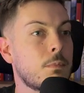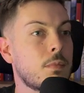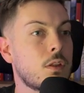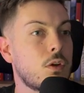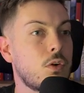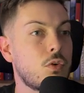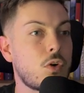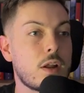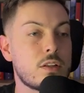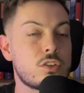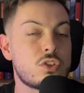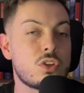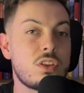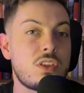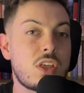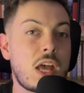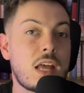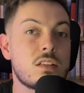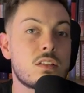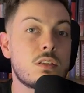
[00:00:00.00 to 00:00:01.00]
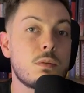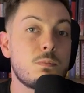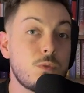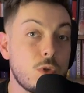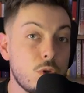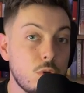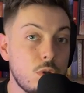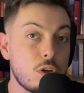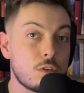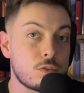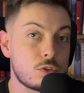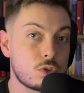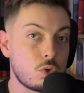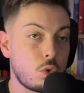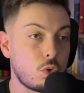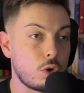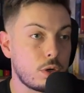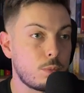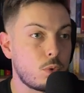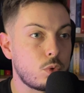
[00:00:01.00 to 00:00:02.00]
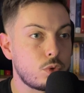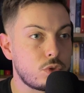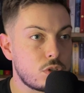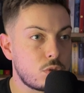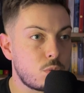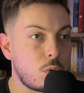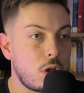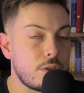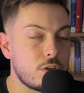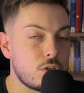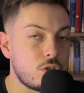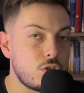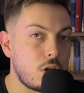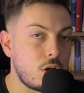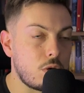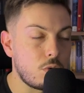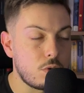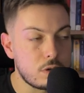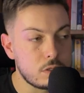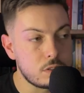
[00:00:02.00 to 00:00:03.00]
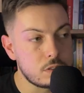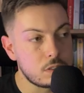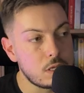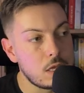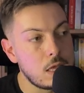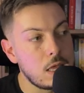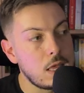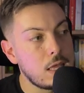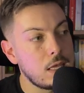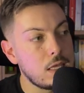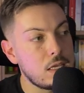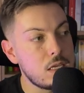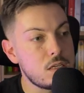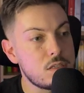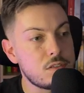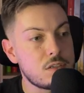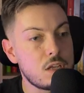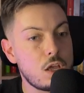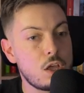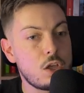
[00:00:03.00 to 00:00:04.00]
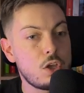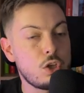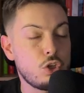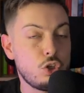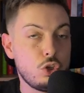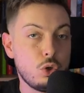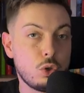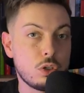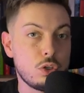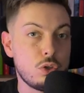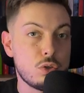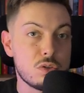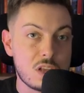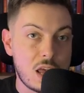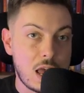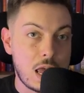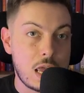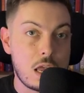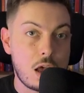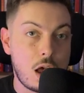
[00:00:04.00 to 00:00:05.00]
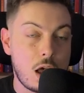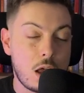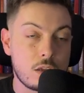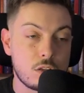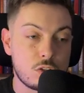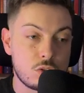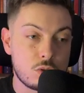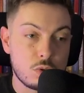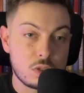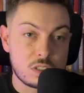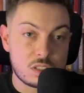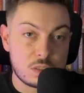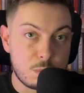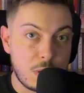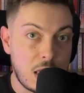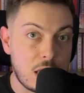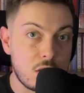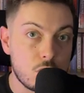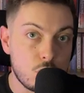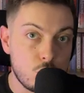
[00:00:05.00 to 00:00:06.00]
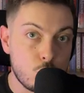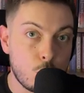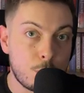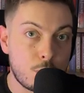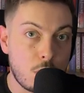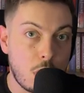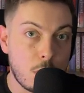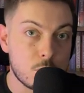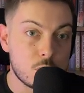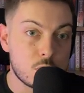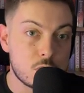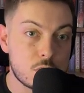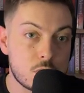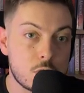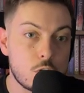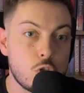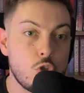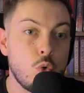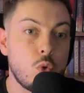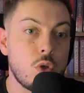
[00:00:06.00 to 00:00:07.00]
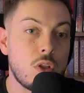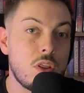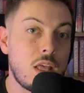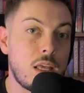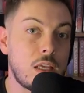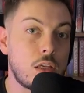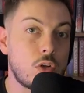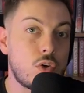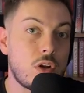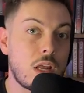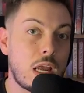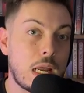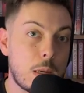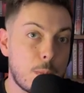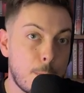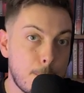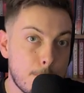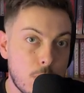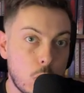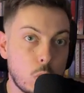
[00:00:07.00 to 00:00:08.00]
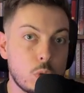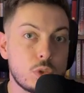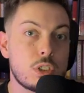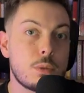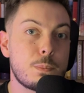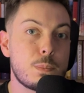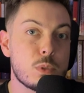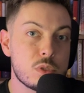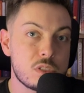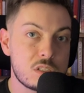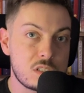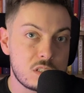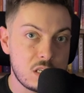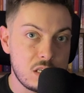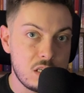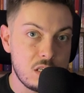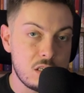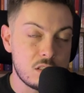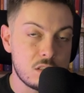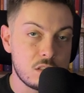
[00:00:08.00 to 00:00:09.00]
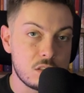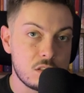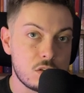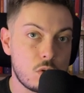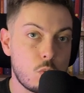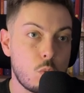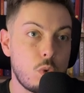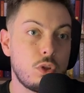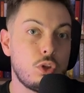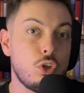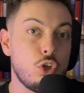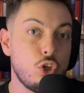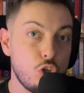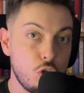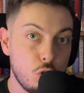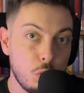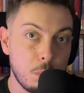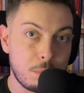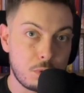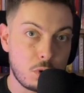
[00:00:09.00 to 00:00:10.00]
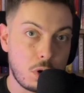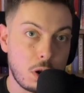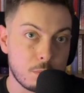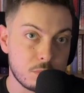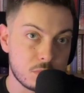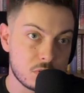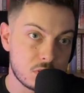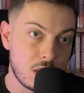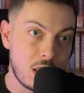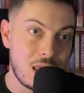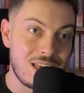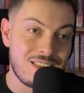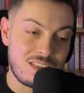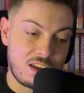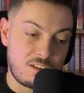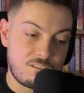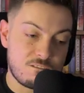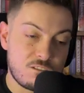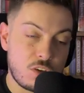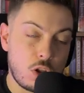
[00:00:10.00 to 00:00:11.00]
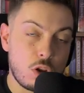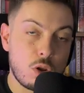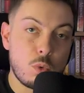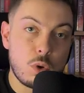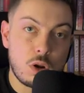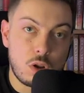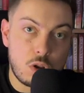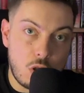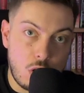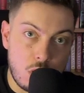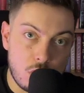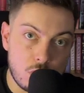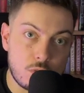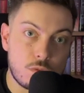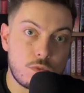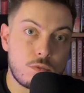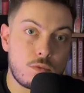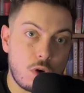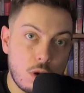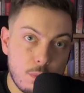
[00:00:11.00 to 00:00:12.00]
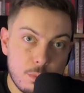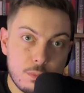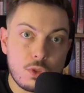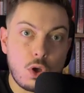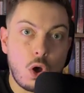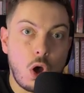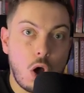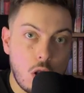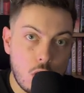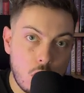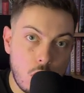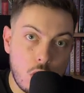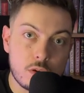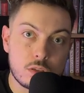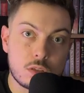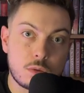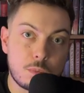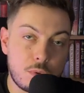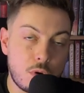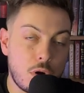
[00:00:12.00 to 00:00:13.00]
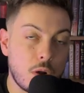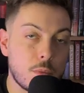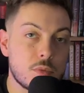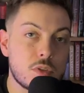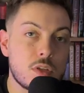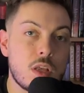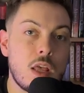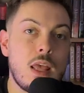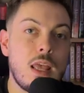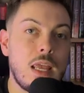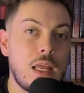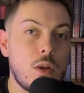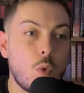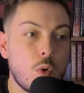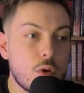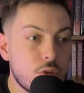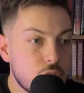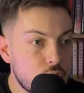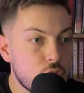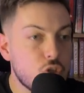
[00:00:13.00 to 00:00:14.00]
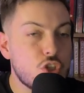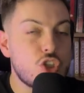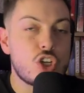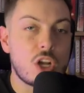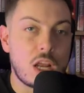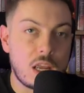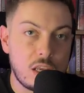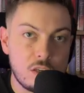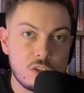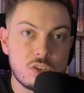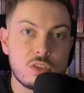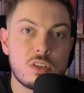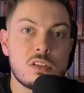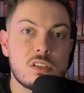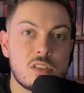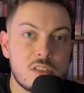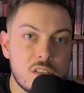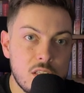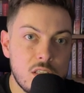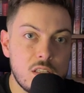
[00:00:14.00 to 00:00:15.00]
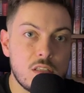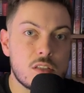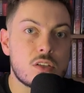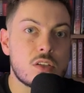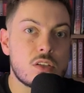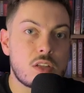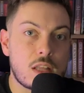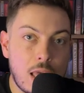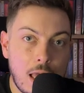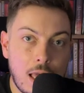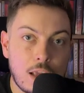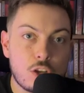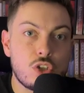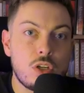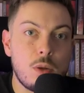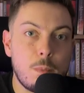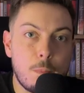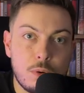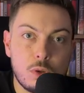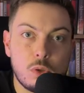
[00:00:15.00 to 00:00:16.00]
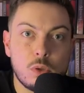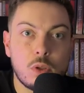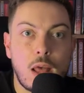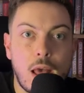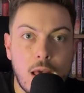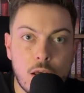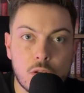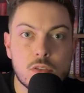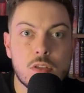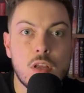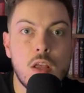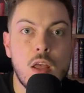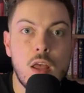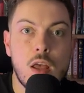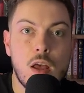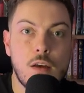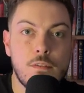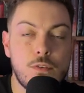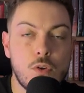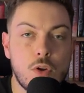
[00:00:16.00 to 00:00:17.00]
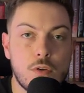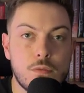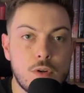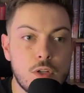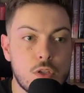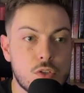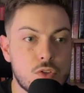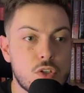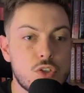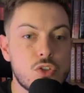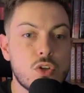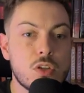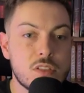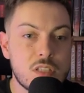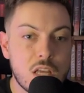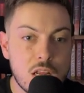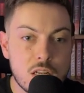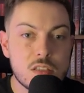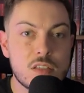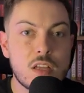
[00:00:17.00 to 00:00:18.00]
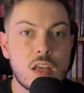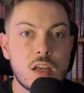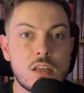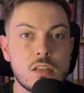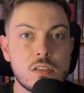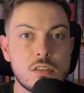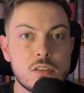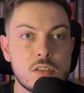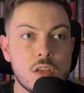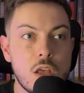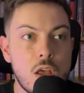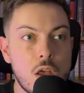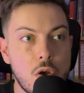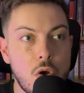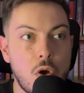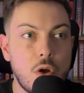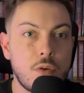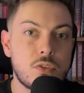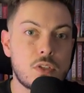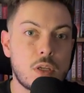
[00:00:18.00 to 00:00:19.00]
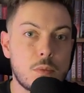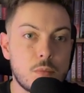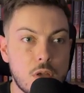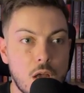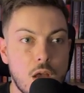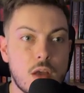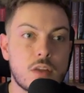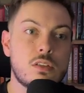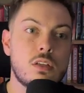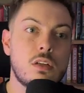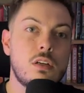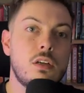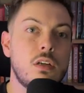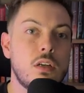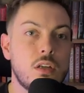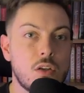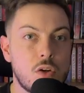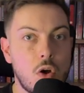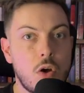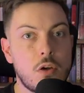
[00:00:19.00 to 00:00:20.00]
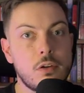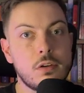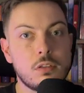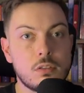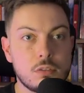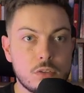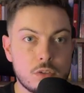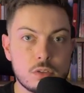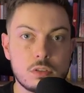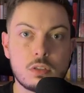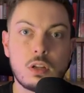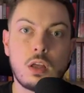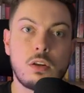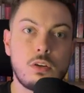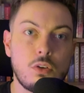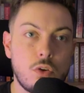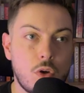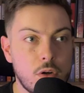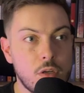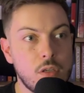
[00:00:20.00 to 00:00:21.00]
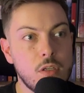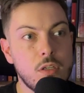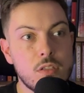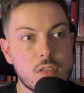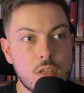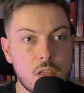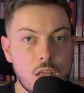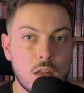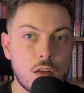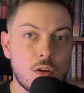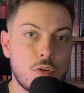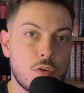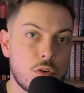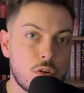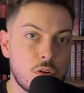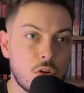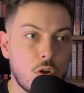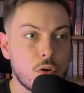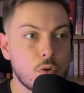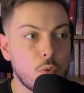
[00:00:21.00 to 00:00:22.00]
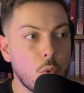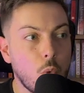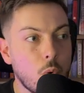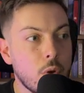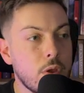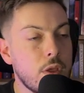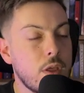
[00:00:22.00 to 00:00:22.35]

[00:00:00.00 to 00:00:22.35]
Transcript: All right, so that's the beauty of Storyboard, just while this generates, is you can use AI to expand on your prompts. You can then create multiple scenes with new prompts that follow along from the last prompt in order to change the scenes and actually build out a full-on video. So it's not 10 seconds of some guy sitting in a garden, just like nodding his head along, or